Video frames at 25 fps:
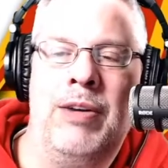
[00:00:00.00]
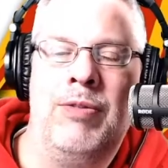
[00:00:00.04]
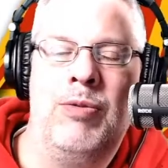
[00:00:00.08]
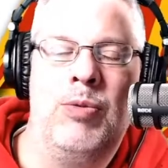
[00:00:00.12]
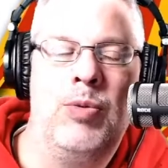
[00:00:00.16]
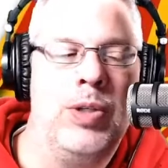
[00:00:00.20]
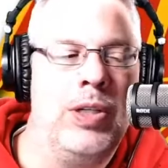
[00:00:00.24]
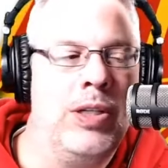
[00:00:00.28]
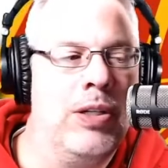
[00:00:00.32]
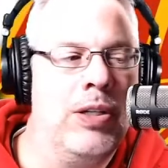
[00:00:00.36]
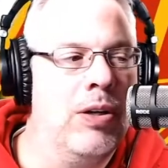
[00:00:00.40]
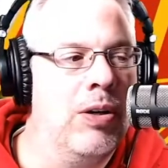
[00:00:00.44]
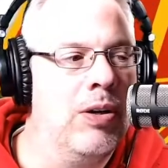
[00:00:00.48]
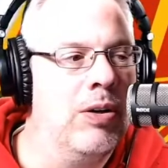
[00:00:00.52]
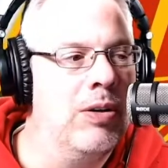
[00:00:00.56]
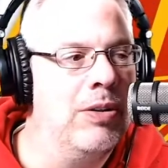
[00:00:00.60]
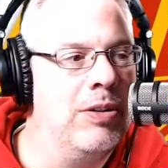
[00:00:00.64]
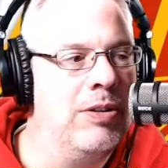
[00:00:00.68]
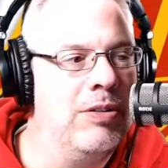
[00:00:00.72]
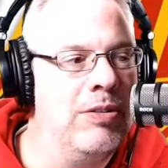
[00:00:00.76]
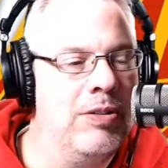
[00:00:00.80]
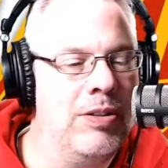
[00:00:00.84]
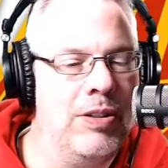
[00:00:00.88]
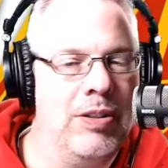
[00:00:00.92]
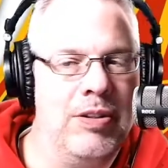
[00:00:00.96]
We currently
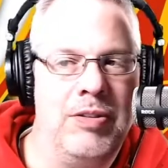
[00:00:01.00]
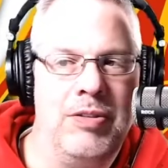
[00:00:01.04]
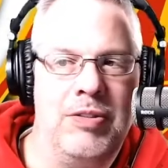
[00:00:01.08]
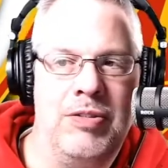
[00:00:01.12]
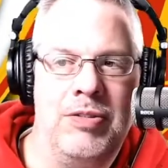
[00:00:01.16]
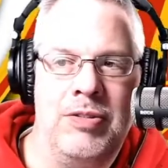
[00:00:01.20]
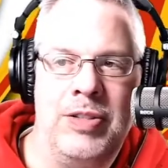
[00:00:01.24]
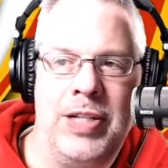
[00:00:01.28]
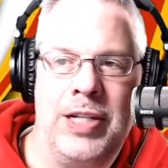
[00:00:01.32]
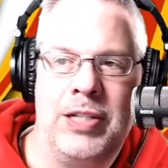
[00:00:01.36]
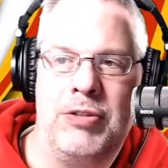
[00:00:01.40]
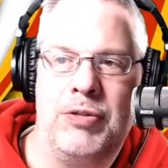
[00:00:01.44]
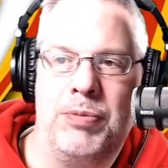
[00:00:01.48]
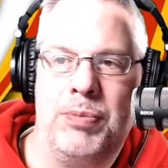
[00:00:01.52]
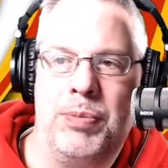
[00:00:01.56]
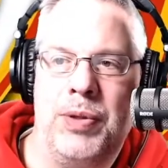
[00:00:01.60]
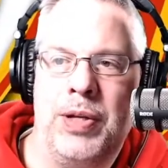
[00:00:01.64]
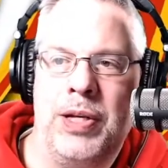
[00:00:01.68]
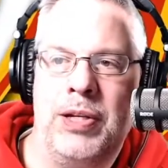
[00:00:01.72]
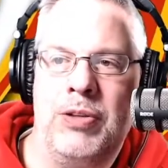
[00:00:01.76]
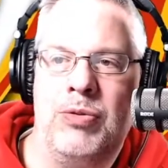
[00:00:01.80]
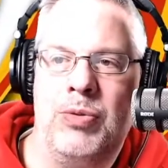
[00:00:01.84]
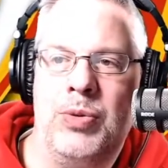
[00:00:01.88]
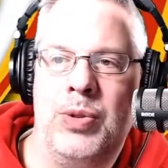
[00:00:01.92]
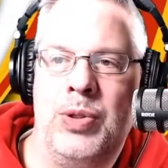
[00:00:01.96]
sit in 6th
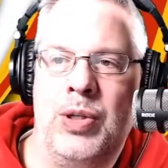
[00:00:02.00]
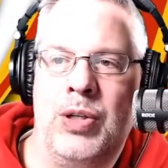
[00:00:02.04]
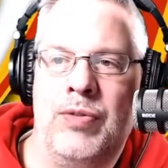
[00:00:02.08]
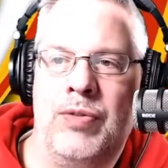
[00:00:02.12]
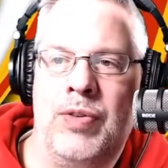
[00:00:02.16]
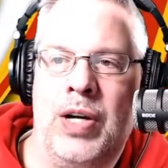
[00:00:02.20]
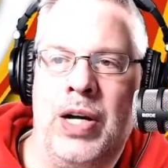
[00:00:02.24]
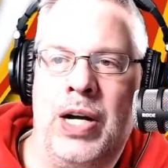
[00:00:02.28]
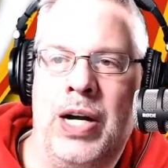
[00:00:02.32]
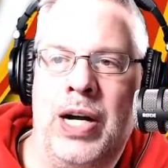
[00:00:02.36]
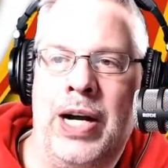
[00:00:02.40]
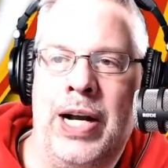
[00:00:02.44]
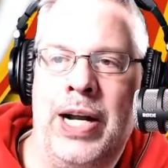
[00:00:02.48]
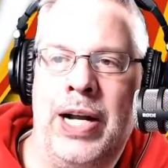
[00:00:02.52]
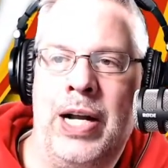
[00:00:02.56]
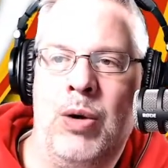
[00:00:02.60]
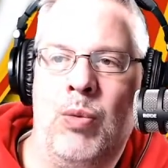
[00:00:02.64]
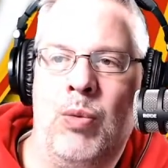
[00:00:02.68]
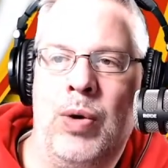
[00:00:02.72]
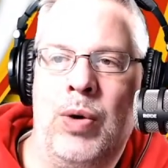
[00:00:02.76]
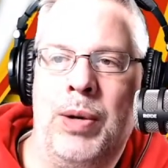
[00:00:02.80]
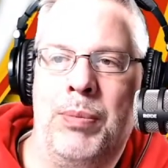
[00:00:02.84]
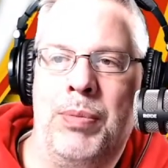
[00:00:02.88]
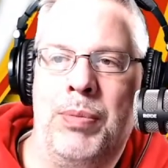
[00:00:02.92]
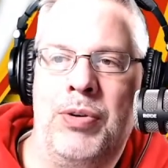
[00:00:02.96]
place. We do have a higher
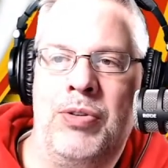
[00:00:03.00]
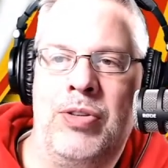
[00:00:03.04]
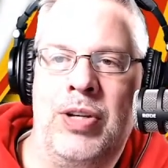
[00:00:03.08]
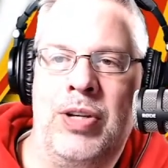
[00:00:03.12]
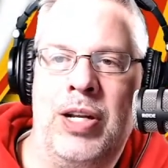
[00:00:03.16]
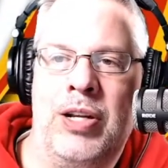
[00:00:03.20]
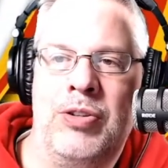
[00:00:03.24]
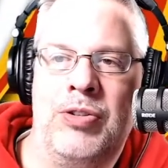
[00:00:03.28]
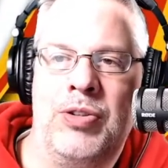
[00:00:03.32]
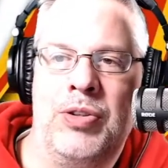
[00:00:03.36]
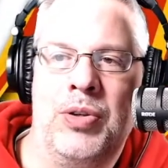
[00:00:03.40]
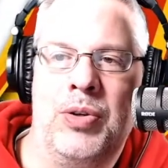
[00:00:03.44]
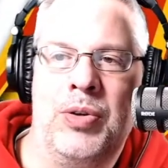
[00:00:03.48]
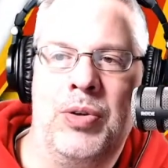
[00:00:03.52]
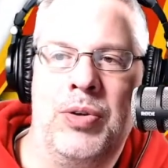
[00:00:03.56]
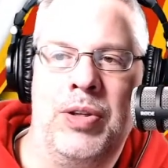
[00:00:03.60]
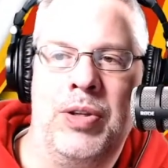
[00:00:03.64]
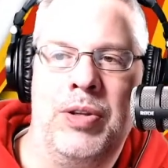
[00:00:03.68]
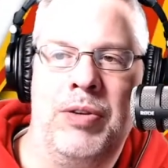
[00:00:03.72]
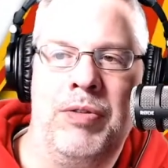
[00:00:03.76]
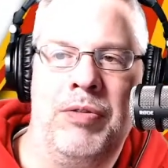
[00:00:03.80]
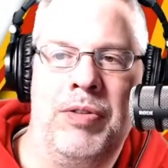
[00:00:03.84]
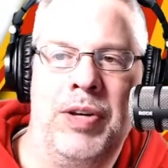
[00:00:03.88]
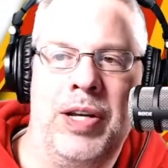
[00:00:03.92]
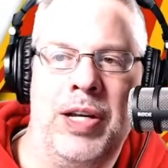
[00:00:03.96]
win percentage, though,
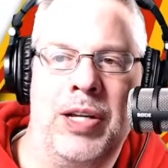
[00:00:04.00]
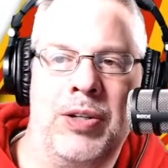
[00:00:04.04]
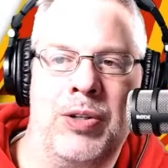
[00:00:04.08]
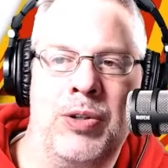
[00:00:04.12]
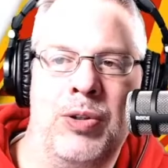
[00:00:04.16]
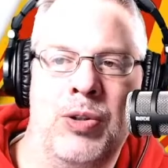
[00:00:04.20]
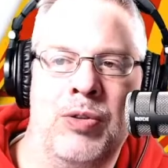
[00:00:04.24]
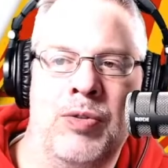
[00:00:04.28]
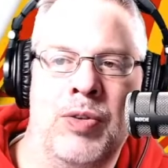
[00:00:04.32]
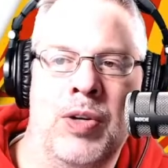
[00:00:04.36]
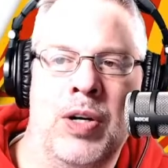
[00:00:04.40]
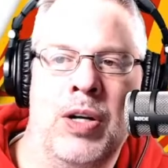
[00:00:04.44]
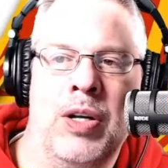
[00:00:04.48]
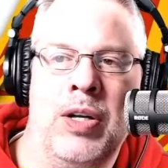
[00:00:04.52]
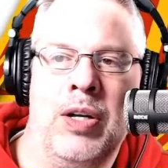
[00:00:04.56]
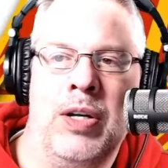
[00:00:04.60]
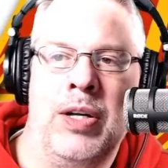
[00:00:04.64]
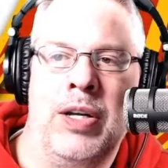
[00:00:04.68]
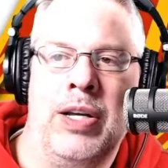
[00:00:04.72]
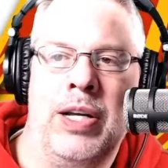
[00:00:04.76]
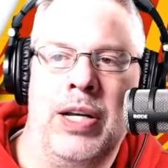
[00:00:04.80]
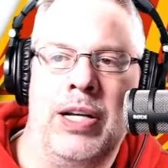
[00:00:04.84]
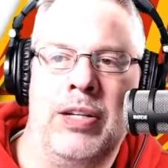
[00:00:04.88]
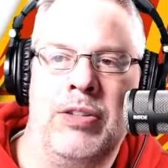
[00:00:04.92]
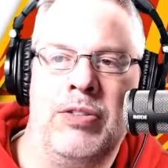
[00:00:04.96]
than Vancouver,
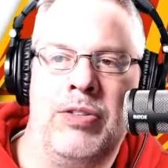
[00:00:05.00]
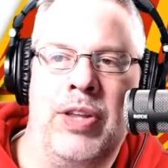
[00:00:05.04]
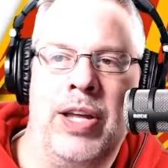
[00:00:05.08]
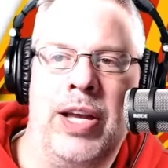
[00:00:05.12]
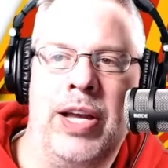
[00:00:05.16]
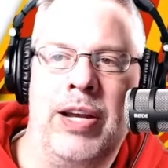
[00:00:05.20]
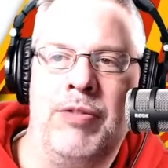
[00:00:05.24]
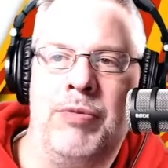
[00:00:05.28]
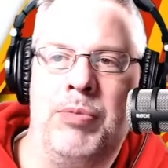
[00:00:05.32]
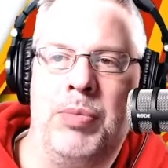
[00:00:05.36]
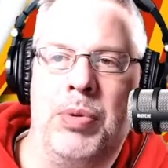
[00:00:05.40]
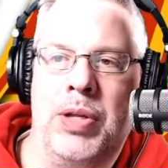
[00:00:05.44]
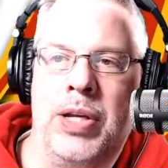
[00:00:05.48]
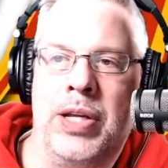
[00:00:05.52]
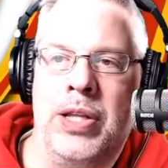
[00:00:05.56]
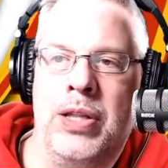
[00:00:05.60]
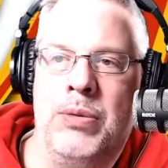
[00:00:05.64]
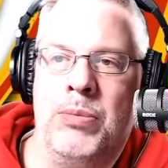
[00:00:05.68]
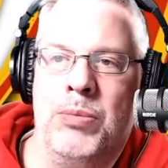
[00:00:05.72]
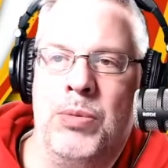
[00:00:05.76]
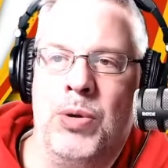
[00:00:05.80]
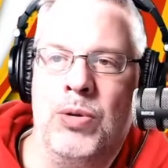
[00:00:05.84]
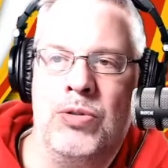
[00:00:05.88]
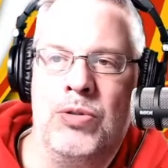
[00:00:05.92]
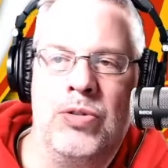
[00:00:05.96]
as they have played the
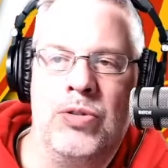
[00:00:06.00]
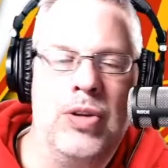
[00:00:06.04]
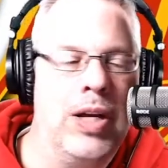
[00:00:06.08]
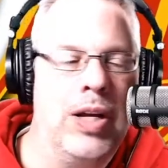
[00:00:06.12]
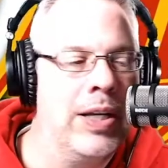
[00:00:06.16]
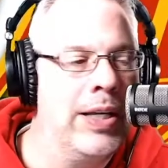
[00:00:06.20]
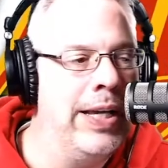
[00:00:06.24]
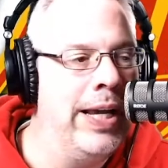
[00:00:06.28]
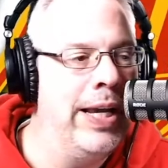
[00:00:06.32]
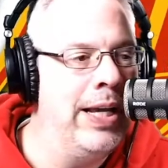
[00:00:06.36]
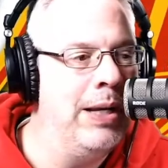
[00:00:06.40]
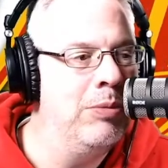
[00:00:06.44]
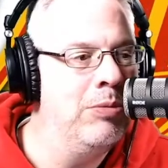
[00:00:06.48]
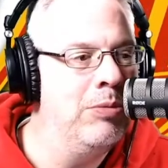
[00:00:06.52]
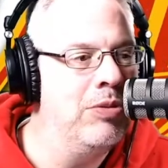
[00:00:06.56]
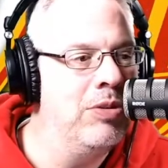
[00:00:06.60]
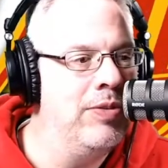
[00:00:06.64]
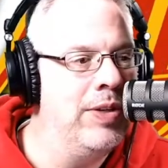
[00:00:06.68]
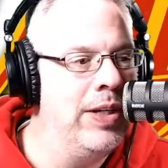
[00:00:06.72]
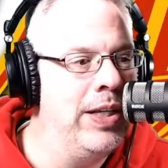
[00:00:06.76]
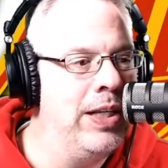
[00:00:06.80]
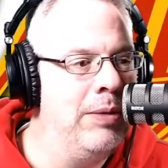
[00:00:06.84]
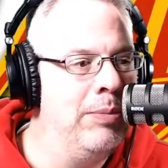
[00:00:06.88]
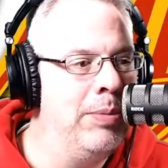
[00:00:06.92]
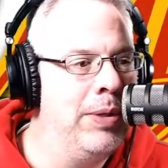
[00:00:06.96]
most games of
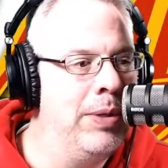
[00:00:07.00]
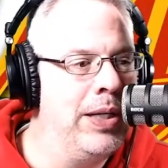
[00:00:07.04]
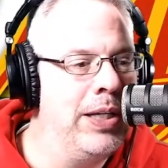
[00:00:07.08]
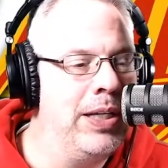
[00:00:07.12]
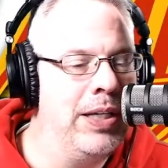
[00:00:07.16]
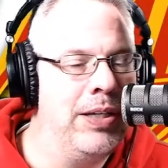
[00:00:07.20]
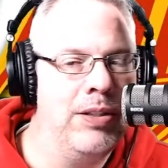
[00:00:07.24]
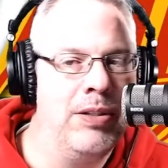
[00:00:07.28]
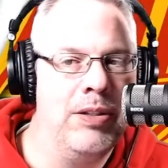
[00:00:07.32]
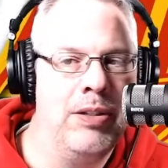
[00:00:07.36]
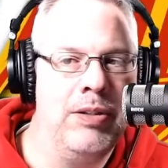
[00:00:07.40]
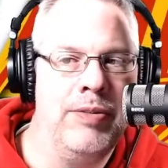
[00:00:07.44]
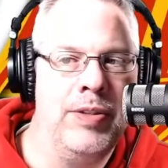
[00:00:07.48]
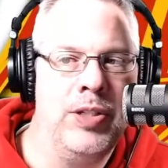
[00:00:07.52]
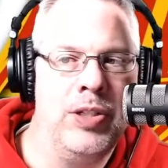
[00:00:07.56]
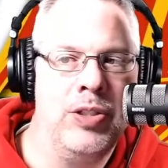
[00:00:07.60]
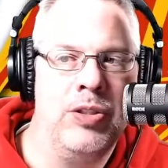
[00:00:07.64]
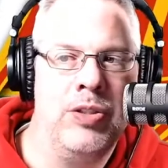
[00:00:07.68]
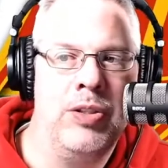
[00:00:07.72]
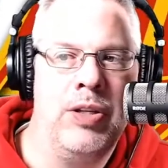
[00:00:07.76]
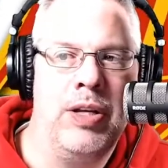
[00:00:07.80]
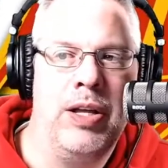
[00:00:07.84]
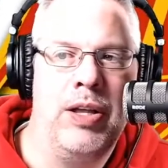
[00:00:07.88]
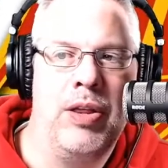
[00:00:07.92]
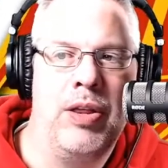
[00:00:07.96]
anybody in the division,
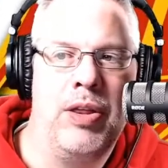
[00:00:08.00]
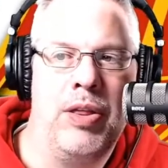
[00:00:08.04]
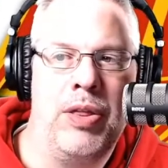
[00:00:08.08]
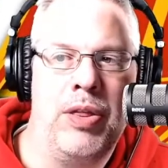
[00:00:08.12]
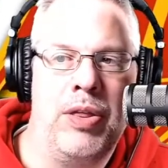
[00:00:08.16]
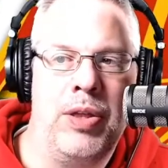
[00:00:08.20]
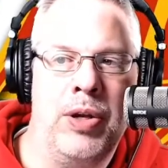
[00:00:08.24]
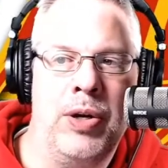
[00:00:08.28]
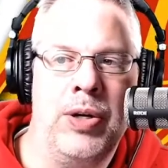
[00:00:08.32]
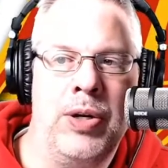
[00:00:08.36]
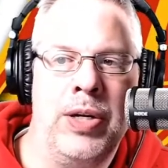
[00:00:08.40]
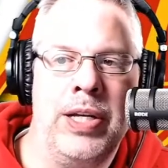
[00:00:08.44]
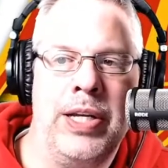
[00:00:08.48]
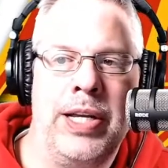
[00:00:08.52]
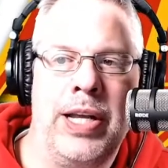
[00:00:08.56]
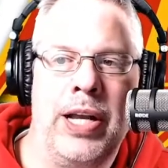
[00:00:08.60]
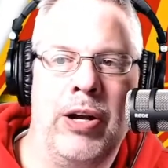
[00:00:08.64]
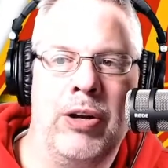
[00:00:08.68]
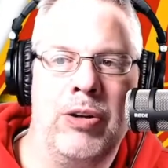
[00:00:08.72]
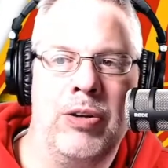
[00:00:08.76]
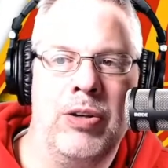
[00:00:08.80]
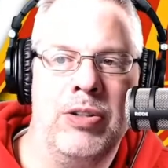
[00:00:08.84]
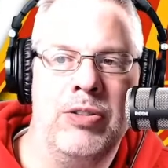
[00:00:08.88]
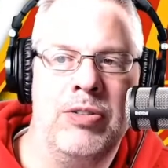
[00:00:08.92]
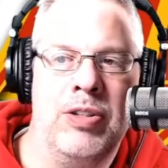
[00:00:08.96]
30.
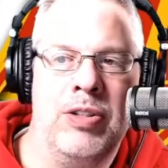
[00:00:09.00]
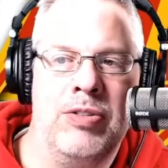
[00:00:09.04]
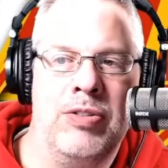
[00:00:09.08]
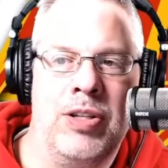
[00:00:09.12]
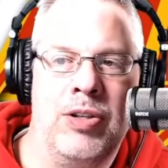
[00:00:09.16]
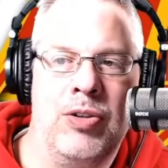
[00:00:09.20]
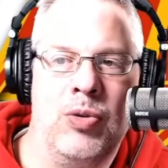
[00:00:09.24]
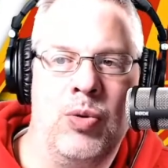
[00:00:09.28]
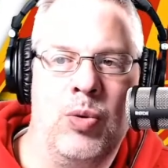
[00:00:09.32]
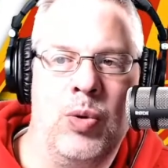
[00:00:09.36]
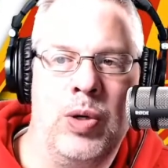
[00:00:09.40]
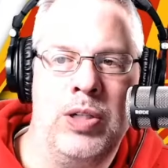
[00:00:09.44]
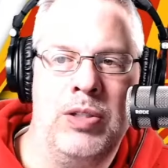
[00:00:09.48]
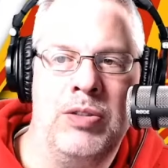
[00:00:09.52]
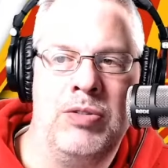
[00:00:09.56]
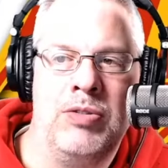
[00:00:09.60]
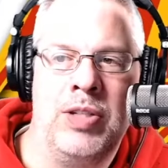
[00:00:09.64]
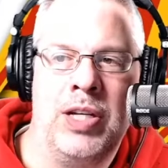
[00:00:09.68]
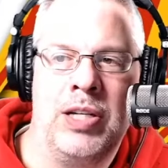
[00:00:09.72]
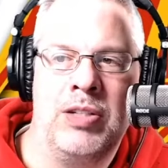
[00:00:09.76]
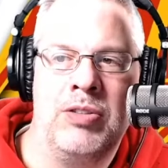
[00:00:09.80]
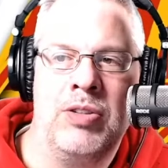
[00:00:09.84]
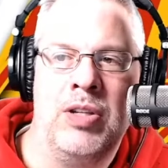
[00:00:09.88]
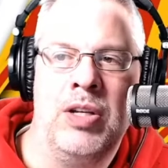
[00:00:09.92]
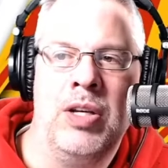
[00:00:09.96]
Calgary sits at
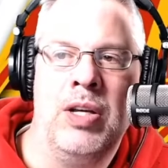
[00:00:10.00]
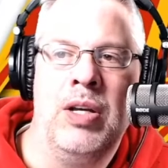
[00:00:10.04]
26.